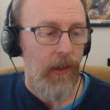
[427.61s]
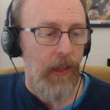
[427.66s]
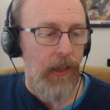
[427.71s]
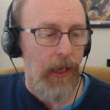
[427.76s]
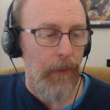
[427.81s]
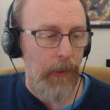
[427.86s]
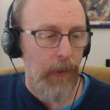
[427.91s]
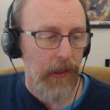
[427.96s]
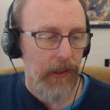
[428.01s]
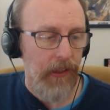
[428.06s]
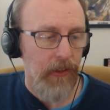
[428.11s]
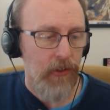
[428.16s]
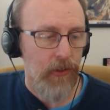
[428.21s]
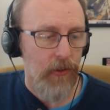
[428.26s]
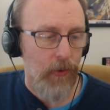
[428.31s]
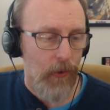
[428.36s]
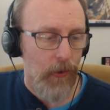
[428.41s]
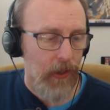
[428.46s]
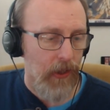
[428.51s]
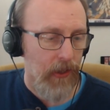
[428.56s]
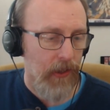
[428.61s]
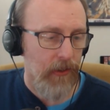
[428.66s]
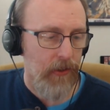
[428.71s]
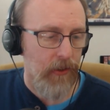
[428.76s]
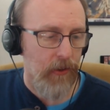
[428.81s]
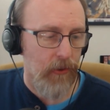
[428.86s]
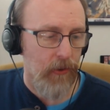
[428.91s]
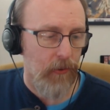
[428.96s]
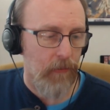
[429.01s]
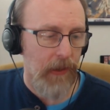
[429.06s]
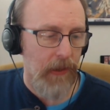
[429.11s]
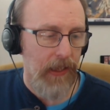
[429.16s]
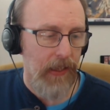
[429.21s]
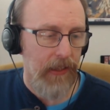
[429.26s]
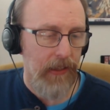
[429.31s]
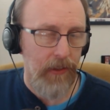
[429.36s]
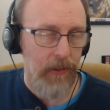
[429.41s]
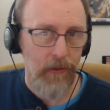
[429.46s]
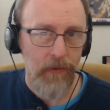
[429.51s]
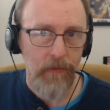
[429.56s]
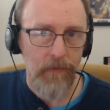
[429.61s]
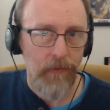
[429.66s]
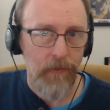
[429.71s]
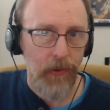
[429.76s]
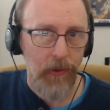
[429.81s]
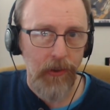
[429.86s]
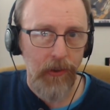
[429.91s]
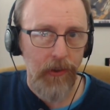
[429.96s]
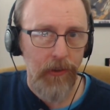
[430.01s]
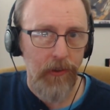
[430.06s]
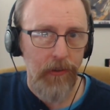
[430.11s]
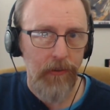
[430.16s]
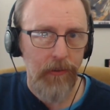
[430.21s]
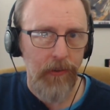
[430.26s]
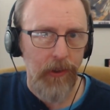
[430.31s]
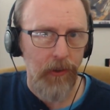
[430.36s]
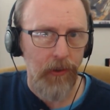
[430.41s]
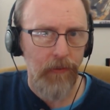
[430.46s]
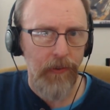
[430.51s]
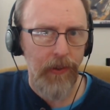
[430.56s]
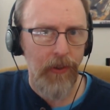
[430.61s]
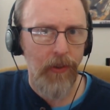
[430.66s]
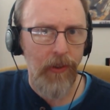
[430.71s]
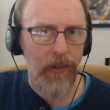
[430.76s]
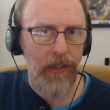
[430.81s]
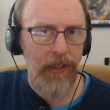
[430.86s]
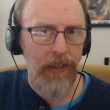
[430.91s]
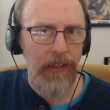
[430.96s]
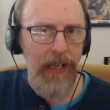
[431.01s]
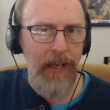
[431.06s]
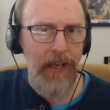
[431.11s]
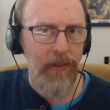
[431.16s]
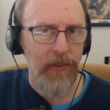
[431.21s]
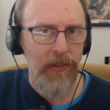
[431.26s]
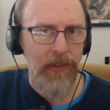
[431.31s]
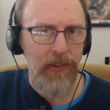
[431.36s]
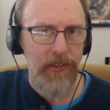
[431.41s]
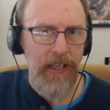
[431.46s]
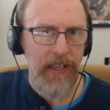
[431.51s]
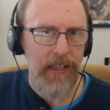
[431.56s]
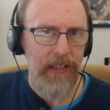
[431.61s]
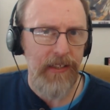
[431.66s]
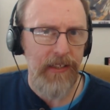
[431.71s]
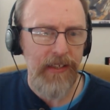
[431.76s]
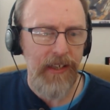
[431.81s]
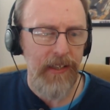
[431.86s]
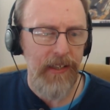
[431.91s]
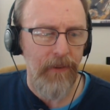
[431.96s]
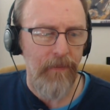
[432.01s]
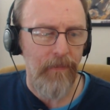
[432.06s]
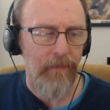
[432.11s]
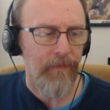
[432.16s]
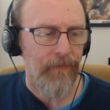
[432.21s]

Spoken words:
I'm going to get sorted into my Ilvernori house. Is that how you say it?